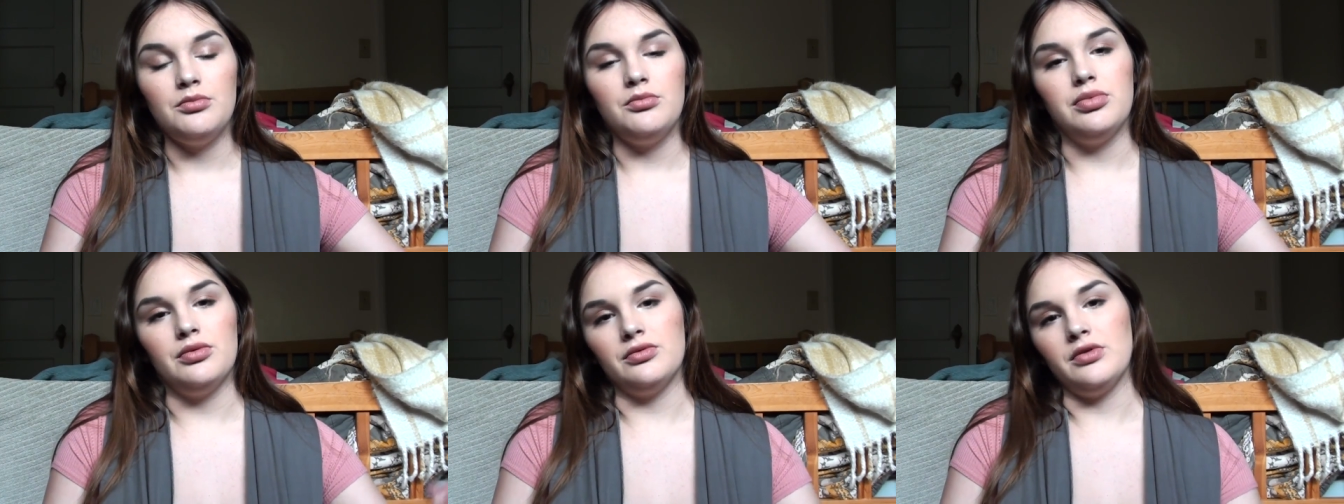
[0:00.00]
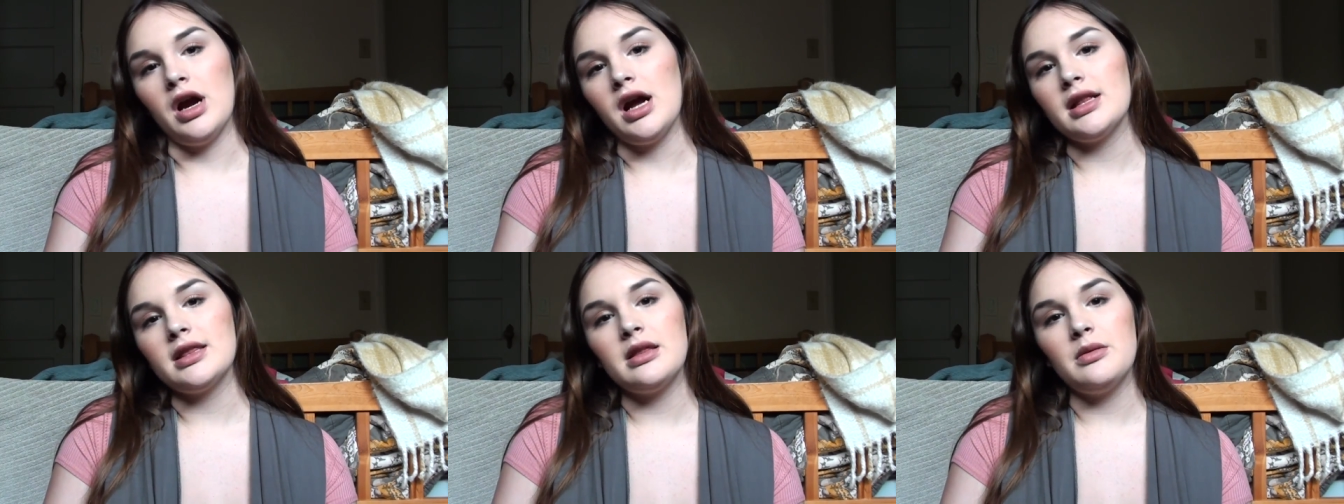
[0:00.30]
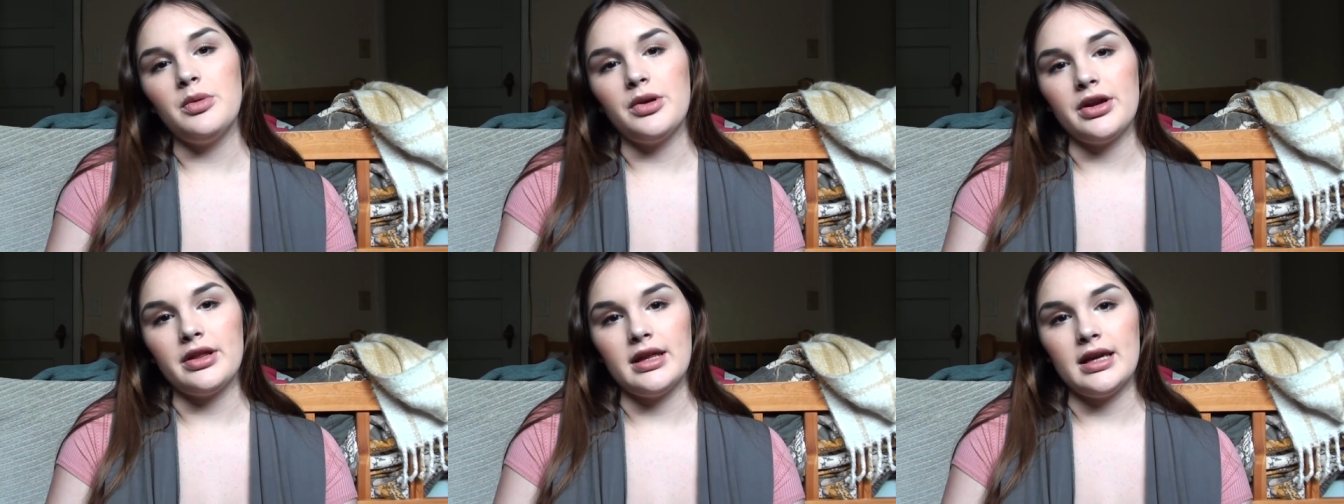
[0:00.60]
brought
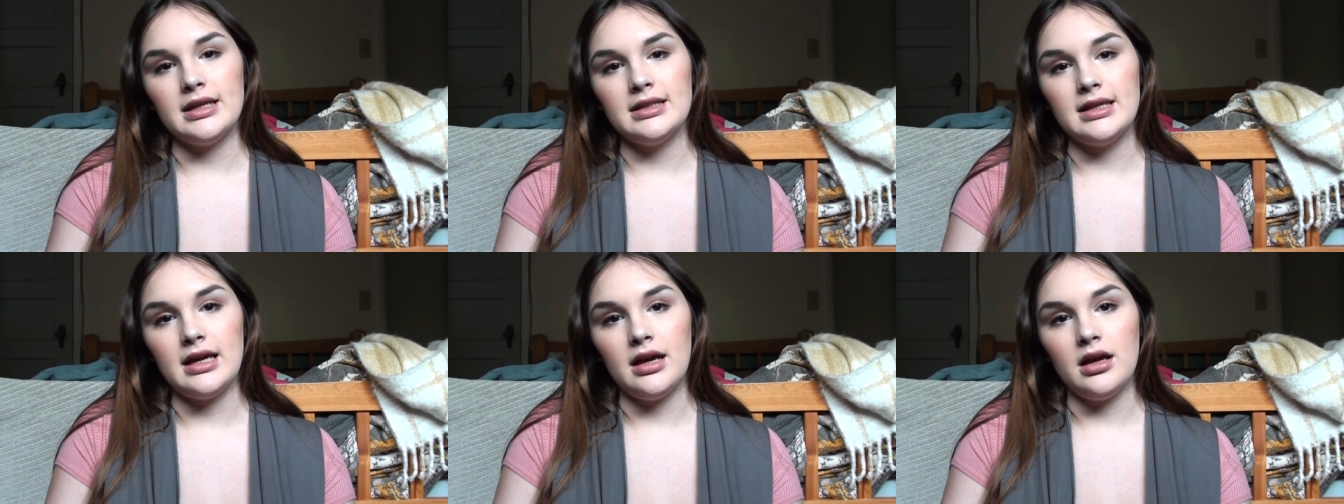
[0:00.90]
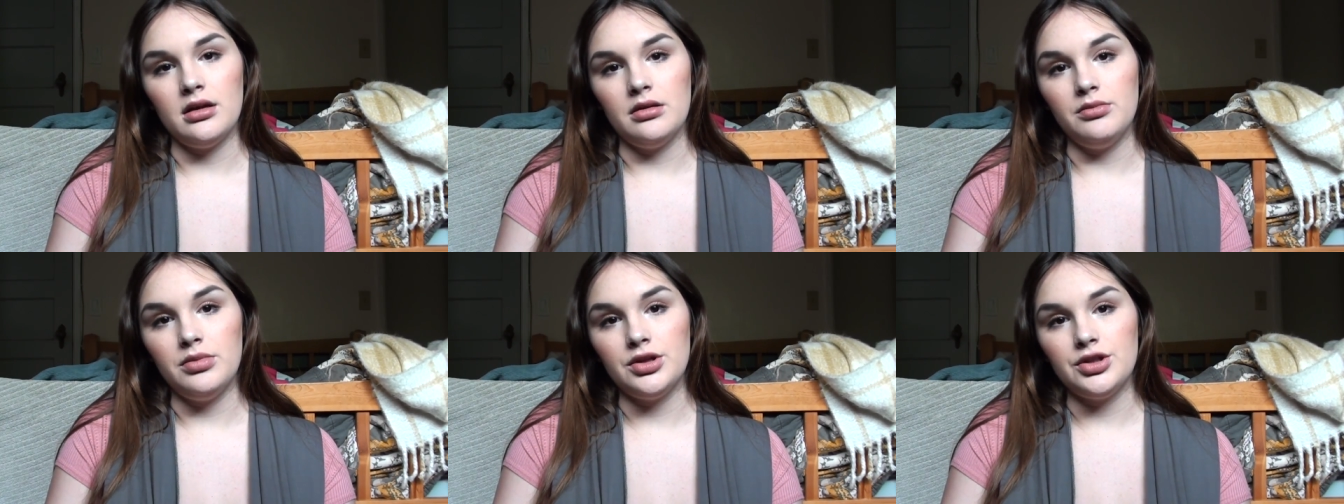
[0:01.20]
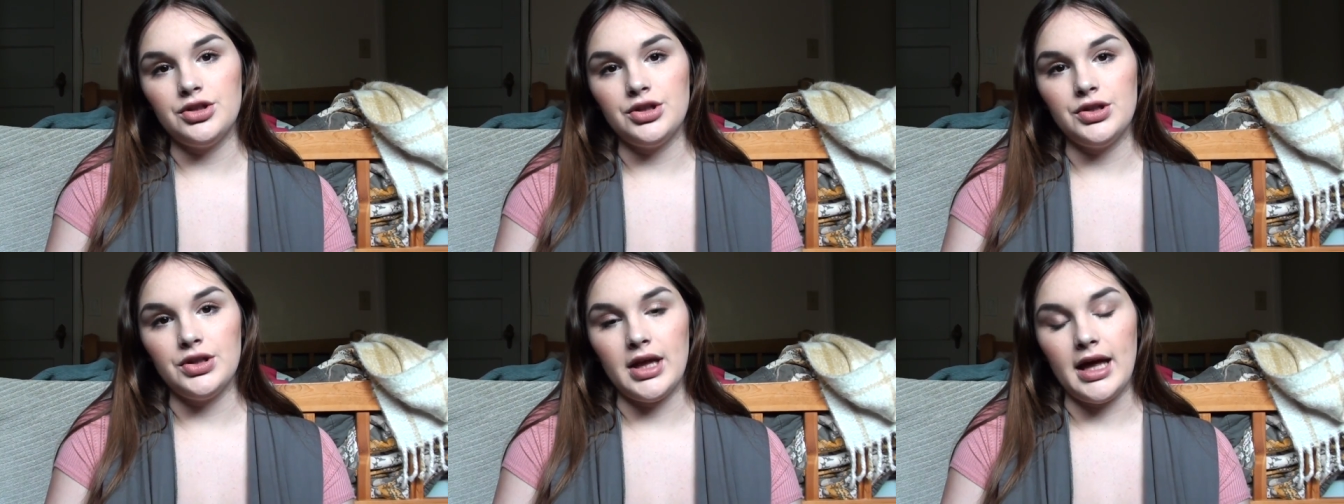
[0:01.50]
the birthing tub
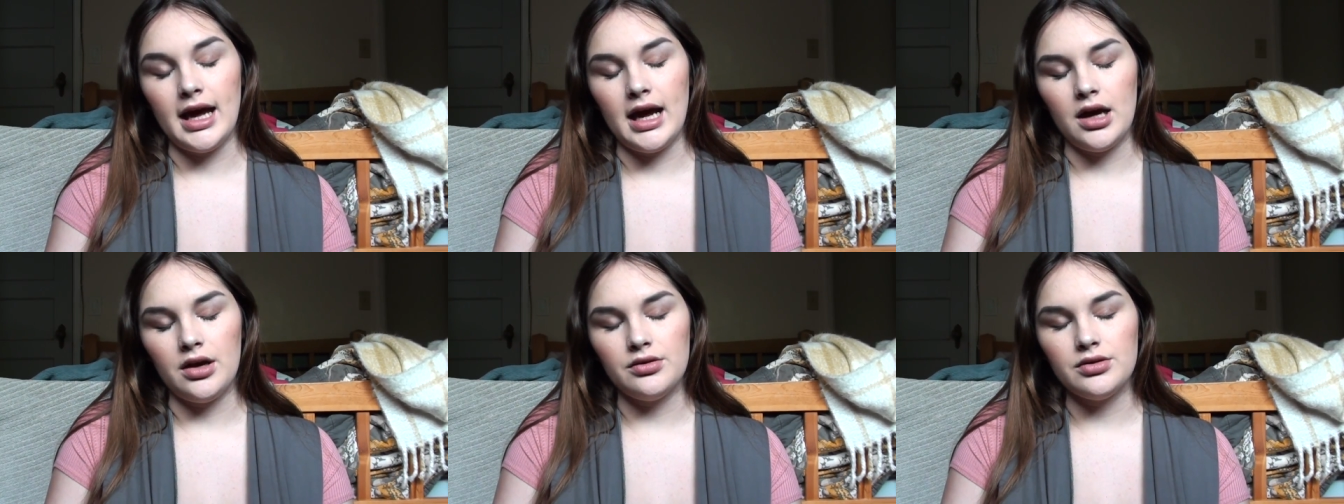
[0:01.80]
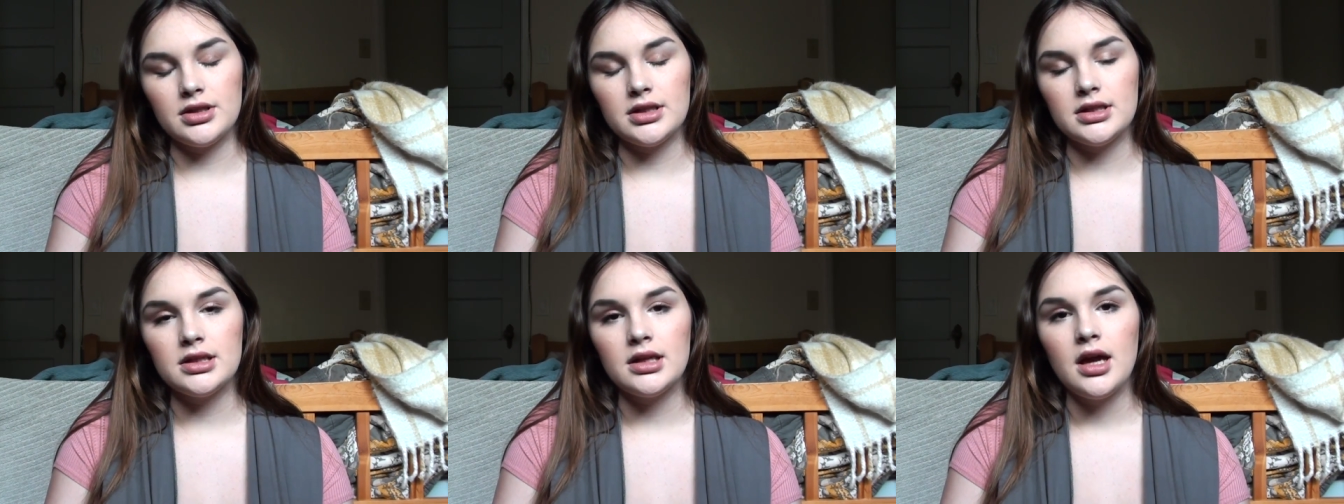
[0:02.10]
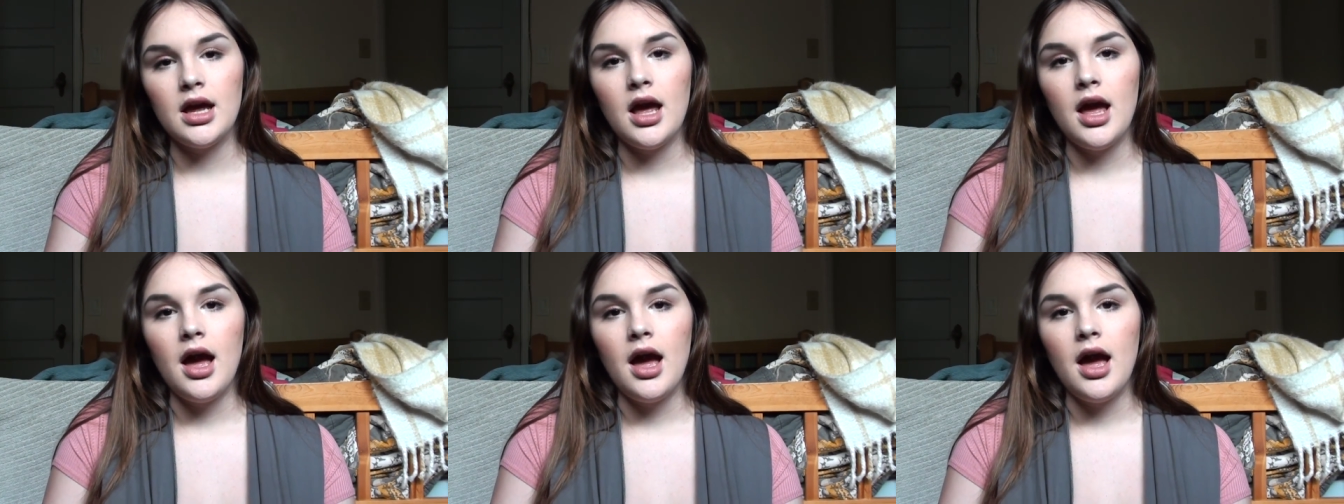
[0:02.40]
to the house